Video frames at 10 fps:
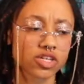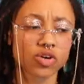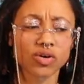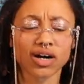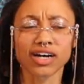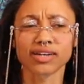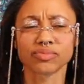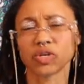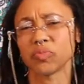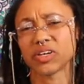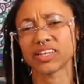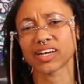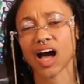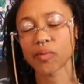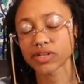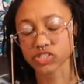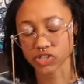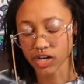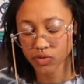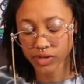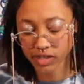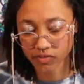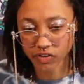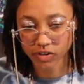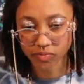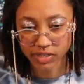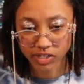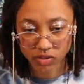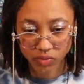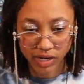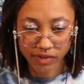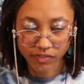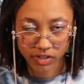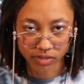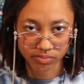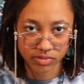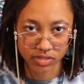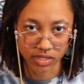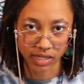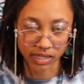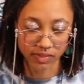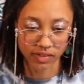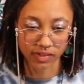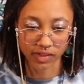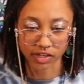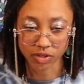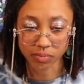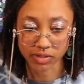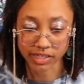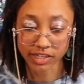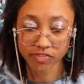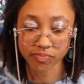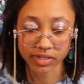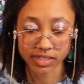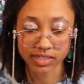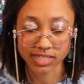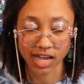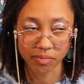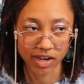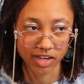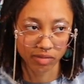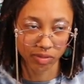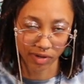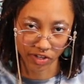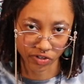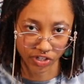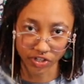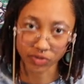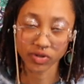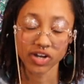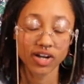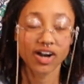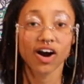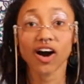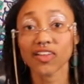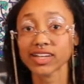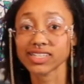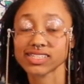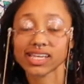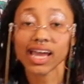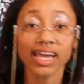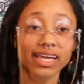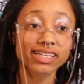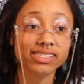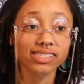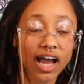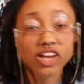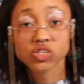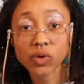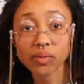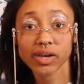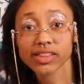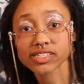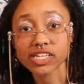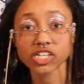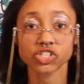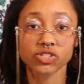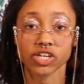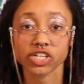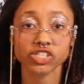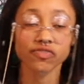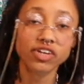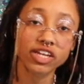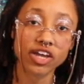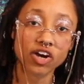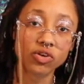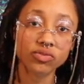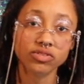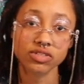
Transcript: So uh, don't be in the comments trying to reconvert me or whatever to anything that you believe because I'm not going to be bothering you. All I have to say is I just want to make this introduction video